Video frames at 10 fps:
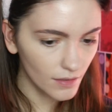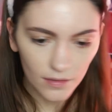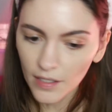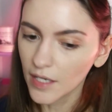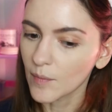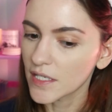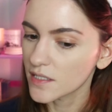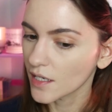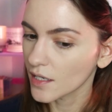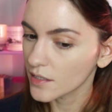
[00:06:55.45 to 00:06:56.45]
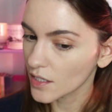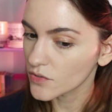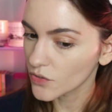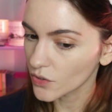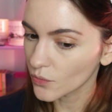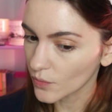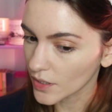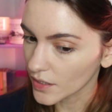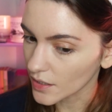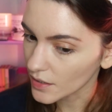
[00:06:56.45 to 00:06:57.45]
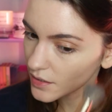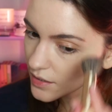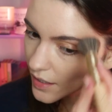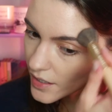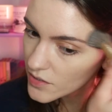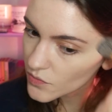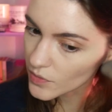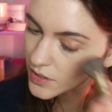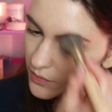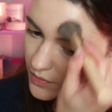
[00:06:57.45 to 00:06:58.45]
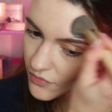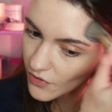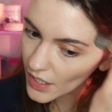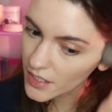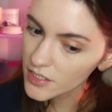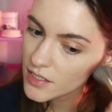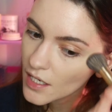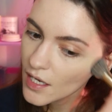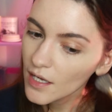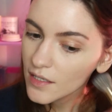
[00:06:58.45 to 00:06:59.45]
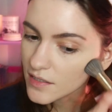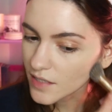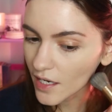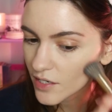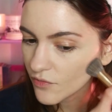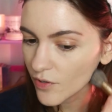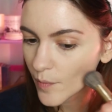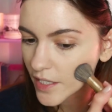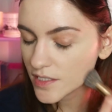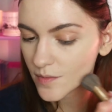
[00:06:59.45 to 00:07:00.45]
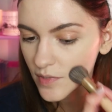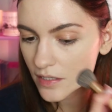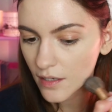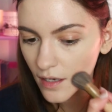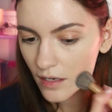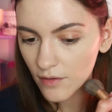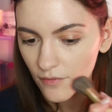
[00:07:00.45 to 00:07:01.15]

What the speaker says: Like my skin does look really nice, really refreshed. This kind of reminds me of